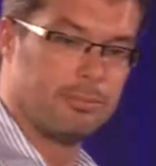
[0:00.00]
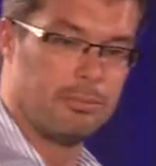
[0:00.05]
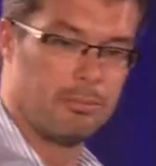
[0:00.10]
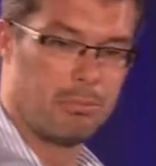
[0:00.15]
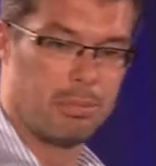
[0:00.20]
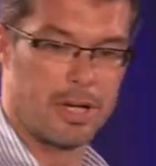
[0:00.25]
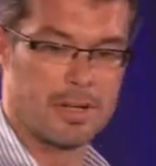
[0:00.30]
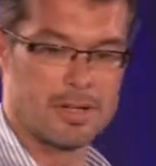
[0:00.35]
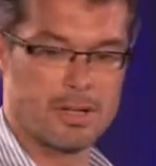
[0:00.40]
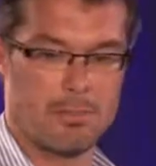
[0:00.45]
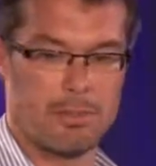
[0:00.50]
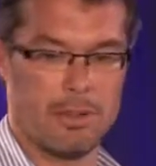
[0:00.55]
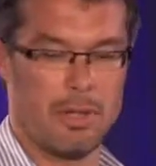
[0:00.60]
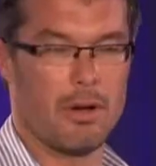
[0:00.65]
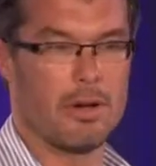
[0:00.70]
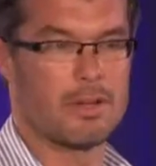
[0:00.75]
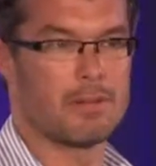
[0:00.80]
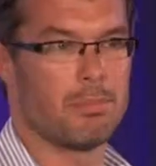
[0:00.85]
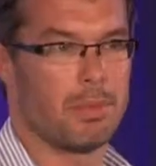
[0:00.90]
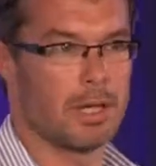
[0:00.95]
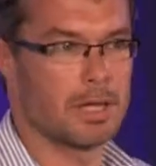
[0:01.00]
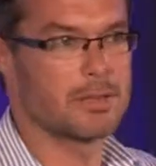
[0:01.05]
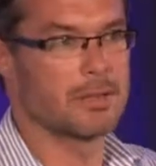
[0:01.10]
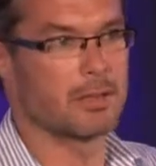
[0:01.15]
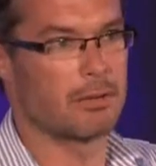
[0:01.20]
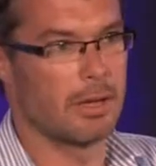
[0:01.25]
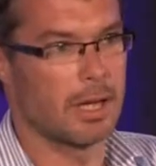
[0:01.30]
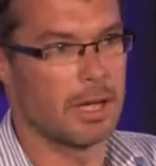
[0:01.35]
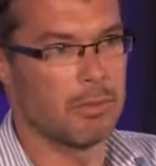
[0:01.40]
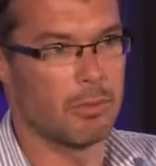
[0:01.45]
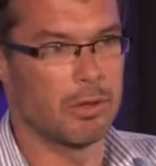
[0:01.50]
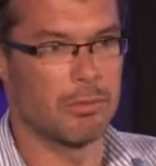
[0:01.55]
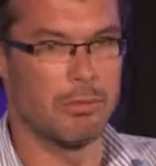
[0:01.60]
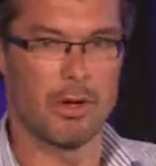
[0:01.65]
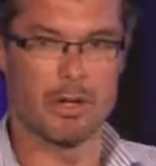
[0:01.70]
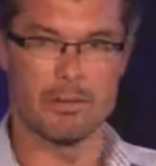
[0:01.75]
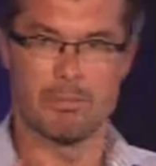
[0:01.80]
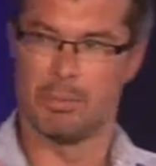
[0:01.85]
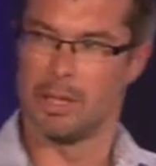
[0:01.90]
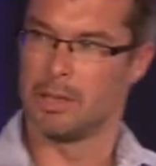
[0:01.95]
It brings up a nice big screen with
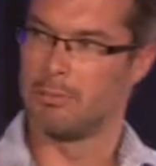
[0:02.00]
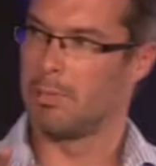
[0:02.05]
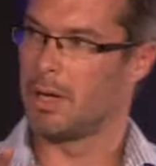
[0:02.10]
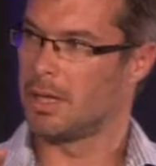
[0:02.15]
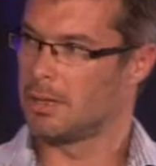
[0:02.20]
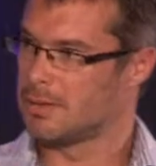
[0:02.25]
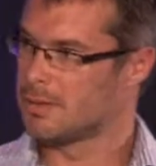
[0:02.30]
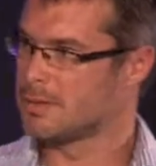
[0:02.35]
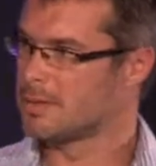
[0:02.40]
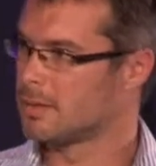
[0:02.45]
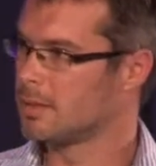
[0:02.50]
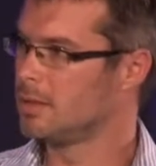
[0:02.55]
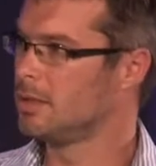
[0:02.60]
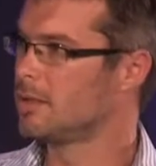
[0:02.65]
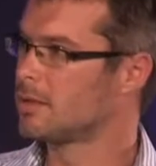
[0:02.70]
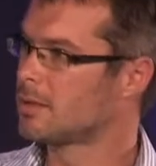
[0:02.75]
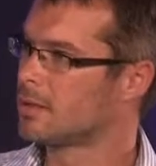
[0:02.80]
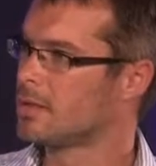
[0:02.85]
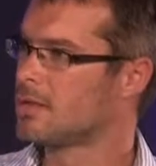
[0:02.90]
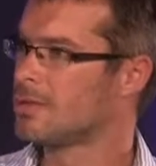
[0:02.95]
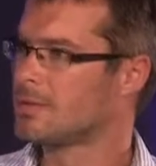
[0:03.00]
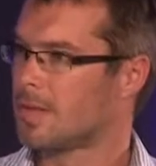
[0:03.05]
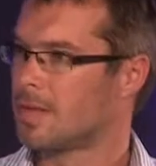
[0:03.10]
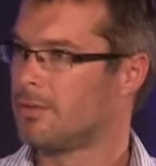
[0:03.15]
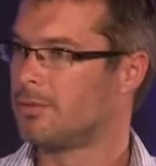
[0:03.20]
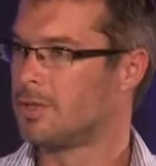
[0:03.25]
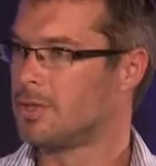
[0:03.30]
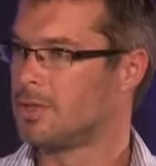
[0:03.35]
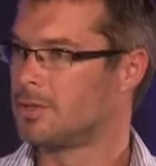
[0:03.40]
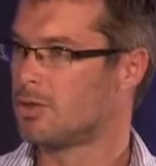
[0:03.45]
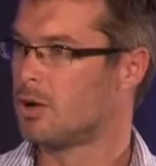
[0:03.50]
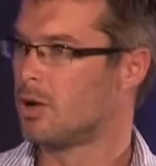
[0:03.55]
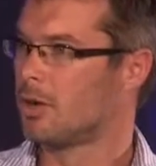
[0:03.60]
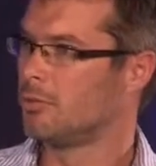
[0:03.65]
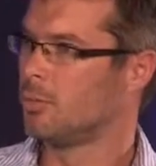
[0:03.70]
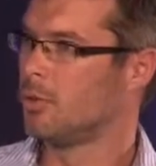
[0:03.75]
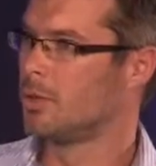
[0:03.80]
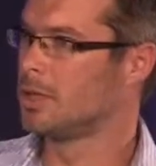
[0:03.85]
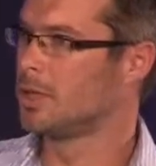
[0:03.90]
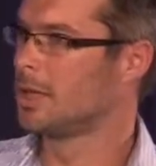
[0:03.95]
nice big buttons, so you can safely
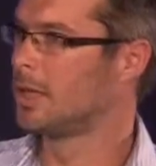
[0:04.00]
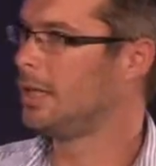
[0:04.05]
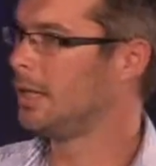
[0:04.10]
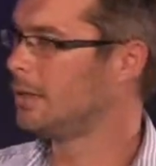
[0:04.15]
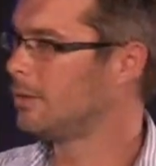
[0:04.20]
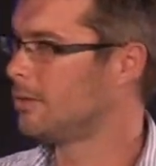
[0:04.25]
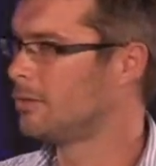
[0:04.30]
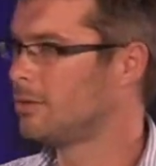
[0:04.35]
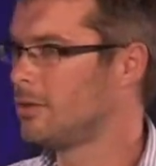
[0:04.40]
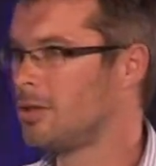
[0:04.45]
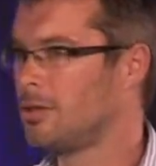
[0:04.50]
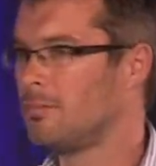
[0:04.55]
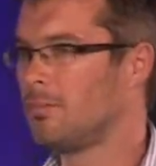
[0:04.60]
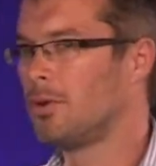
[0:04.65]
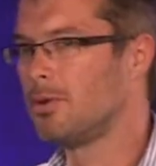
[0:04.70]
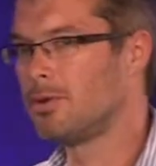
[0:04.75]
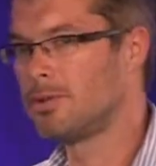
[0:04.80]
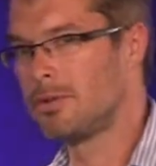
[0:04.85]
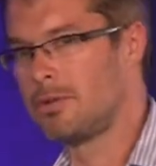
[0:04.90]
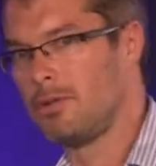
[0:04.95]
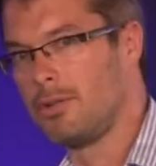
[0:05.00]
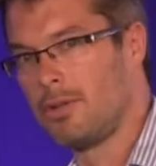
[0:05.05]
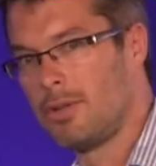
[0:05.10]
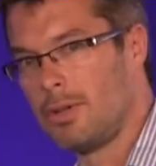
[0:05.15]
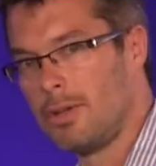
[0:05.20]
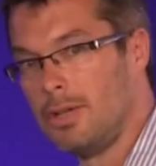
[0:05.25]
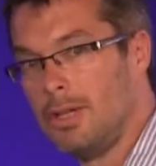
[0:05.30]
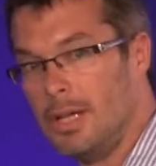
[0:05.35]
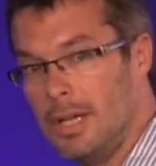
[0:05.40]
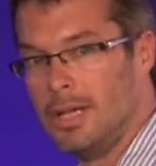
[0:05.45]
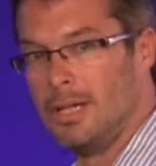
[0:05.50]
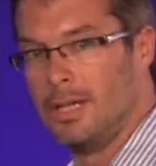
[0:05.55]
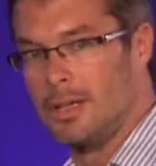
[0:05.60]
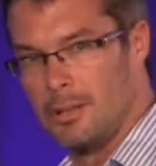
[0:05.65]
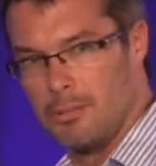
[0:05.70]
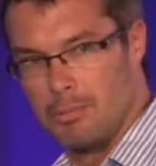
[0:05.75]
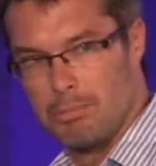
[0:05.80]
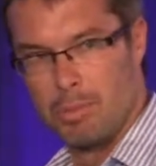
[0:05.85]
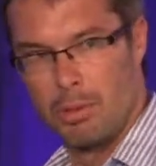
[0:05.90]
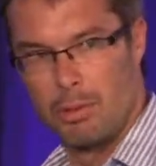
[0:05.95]
drive while you're connected to your Bluetooth and
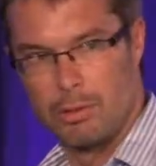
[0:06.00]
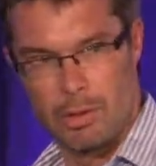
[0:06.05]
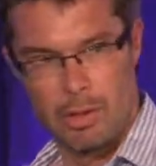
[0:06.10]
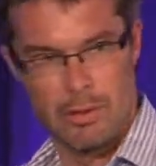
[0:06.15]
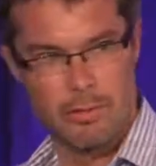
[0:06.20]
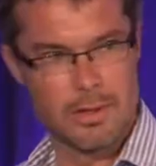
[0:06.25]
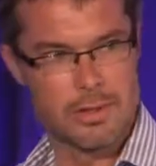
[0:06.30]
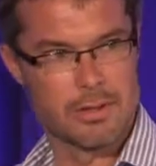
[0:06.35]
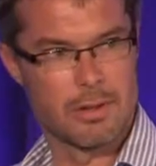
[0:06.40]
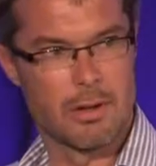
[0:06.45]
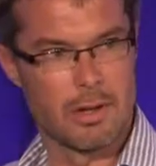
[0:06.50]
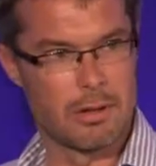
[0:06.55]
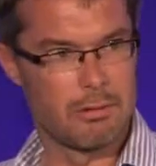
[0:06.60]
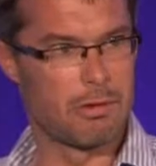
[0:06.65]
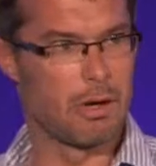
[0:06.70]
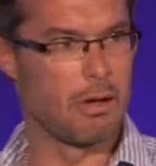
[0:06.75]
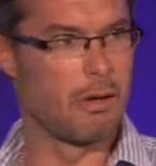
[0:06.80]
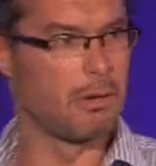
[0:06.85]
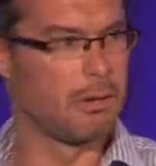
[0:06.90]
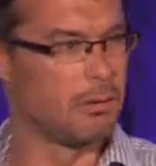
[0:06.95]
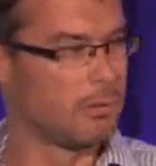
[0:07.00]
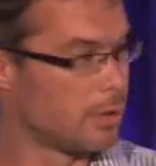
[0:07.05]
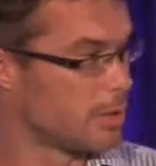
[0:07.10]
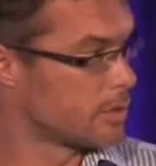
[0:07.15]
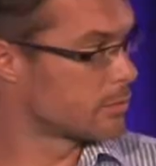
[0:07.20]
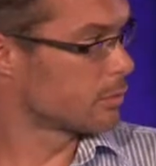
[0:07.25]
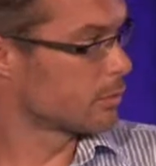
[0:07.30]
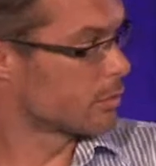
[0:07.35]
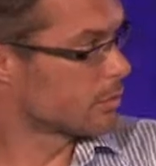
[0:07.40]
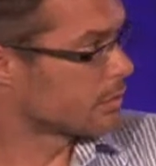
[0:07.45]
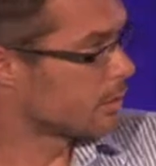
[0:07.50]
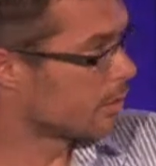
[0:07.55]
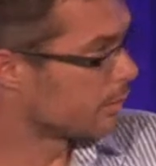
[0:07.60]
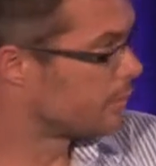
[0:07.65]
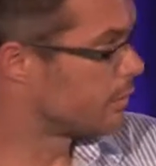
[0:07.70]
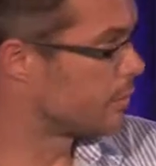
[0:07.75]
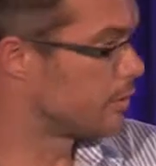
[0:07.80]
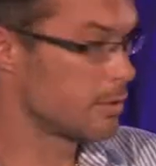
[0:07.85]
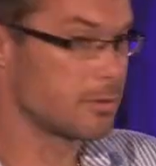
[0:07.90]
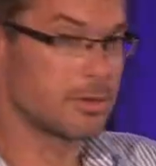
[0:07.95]
pulled over the side of the road and all that sort of stuff,
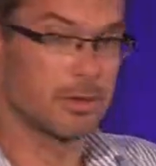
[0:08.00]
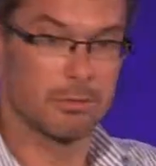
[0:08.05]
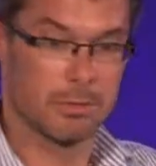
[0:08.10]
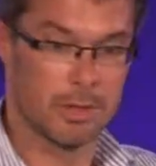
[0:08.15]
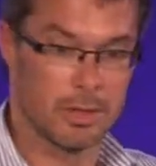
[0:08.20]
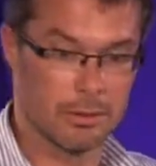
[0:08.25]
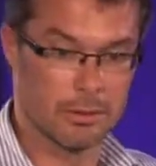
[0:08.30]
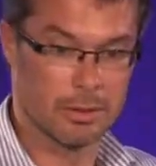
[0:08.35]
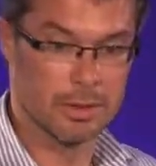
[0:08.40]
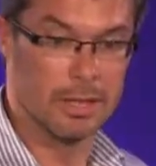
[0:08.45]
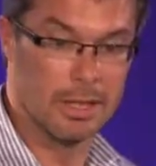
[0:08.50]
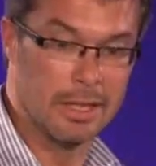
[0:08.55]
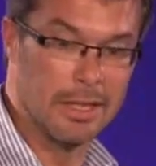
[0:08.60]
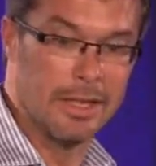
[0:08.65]
as you should be doing.